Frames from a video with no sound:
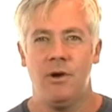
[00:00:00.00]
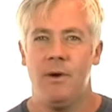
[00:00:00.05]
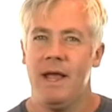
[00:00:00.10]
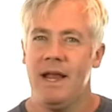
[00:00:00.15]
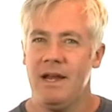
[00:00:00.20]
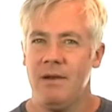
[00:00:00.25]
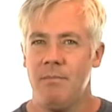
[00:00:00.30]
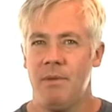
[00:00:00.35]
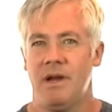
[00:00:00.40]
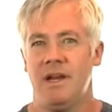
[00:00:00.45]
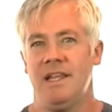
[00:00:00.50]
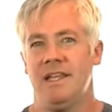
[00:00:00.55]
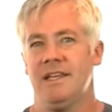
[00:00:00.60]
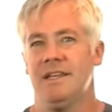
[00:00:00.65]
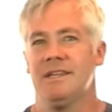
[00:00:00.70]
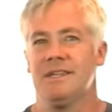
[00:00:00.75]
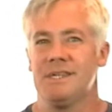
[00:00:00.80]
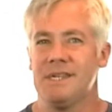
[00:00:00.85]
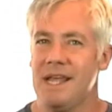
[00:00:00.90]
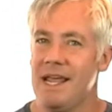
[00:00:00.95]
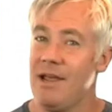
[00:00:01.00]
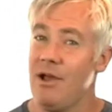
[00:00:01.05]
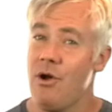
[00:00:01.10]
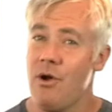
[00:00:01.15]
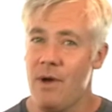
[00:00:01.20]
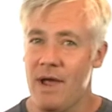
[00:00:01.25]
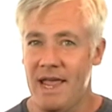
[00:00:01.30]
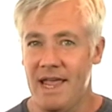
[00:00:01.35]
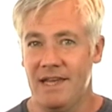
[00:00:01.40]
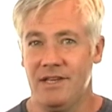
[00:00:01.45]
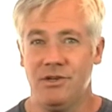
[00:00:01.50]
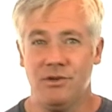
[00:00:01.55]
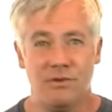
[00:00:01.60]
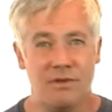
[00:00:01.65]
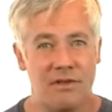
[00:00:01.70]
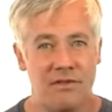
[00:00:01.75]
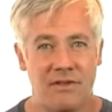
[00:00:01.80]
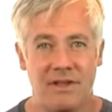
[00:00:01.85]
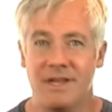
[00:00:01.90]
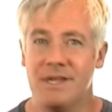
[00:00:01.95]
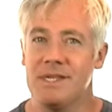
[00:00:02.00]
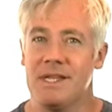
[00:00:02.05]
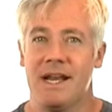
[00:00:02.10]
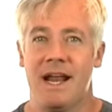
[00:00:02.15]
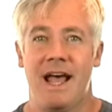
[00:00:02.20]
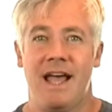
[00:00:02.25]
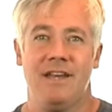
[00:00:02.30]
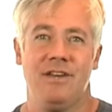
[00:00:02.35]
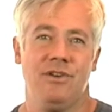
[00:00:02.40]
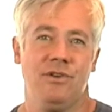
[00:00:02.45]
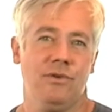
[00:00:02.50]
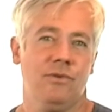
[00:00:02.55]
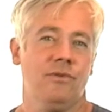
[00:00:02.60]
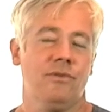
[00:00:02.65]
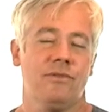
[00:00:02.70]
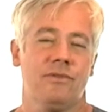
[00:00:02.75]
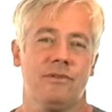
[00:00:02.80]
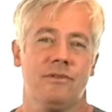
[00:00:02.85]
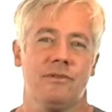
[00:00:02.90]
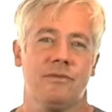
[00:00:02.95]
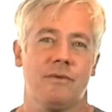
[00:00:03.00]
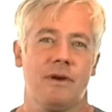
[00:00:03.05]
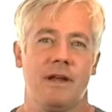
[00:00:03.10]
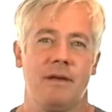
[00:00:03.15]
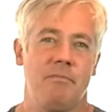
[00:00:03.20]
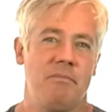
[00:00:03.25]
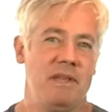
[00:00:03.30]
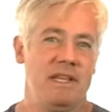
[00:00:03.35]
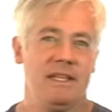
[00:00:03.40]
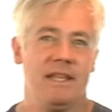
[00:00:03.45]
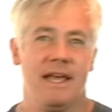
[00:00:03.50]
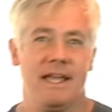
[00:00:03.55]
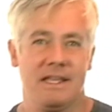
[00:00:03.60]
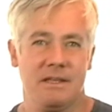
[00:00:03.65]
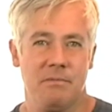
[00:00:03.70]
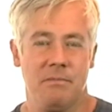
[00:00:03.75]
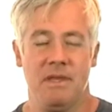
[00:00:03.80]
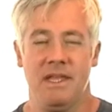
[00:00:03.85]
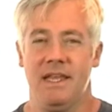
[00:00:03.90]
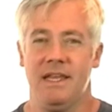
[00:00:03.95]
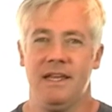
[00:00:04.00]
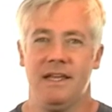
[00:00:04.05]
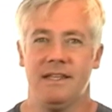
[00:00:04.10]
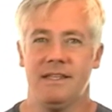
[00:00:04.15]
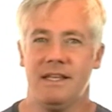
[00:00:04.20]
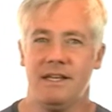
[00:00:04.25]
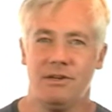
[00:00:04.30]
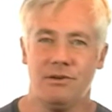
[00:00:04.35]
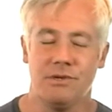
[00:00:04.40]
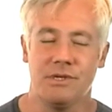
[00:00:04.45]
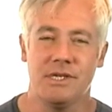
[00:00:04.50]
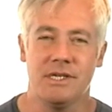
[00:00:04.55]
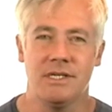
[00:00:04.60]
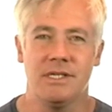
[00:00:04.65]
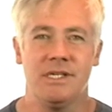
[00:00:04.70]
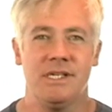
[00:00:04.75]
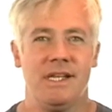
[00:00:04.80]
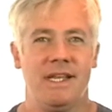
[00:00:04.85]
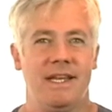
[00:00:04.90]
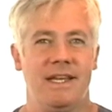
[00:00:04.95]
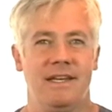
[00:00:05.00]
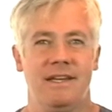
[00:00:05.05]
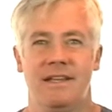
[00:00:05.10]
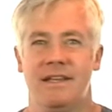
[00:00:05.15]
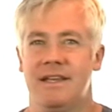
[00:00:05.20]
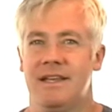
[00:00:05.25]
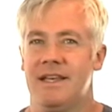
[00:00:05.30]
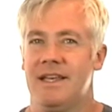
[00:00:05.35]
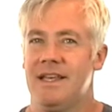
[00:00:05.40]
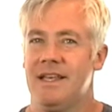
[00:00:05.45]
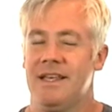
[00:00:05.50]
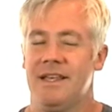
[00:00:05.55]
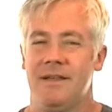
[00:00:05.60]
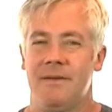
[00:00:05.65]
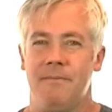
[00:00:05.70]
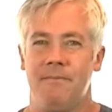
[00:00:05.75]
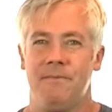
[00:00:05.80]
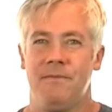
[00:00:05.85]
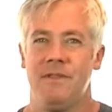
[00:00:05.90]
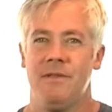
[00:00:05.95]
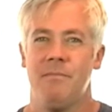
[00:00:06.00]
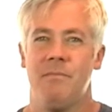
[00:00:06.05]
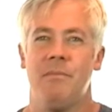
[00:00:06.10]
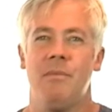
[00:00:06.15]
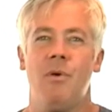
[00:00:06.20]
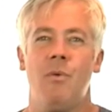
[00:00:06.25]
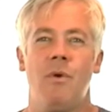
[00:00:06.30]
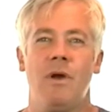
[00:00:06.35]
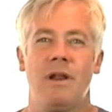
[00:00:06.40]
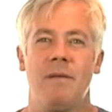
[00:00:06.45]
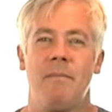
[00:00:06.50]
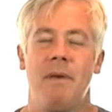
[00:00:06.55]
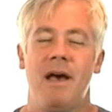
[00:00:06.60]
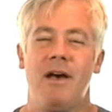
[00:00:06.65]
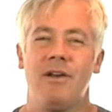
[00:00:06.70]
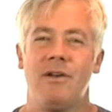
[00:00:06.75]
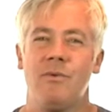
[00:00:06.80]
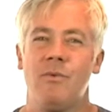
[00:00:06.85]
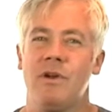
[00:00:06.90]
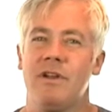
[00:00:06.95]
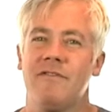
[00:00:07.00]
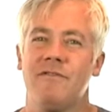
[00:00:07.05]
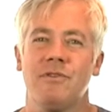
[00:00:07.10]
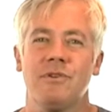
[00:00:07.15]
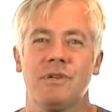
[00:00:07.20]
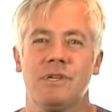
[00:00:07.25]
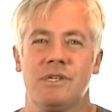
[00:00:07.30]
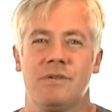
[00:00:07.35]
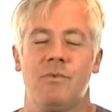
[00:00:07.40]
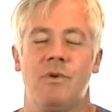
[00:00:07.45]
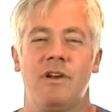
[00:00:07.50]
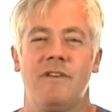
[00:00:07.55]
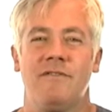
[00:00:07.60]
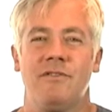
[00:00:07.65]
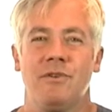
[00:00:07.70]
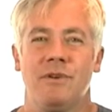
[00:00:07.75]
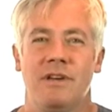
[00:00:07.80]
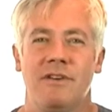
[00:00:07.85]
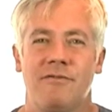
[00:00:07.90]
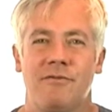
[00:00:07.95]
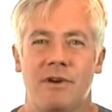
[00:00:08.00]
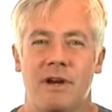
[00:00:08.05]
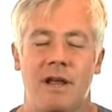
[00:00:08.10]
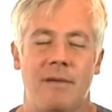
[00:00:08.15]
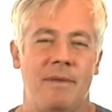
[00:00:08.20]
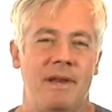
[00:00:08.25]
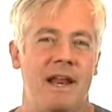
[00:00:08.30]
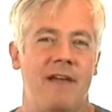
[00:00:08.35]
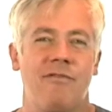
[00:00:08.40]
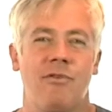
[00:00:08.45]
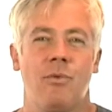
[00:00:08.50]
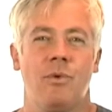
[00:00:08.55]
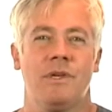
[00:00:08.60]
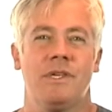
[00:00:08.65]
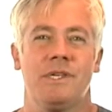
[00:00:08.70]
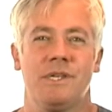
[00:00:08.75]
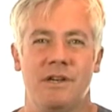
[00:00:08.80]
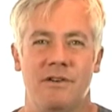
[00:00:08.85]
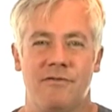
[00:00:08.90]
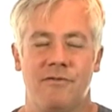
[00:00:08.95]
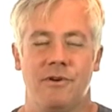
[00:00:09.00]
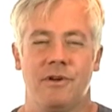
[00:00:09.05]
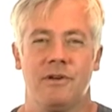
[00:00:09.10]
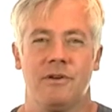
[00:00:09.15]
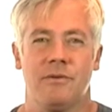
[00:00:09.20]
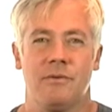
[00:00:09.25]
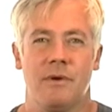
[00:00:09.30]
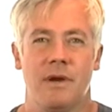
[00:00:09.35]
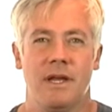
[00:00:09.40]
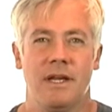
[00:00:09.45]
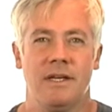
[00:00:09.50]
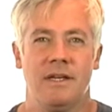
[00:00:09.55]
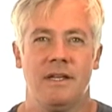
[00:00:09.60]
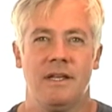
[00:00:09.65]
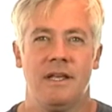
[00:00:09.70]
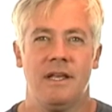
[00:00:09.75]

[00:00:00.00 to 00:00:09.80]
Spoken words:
Anybody can say, oh, hey, do the things that I do, right? Be like me, and then you'll succeed. But what if you're different? I mean, everyone's different, right?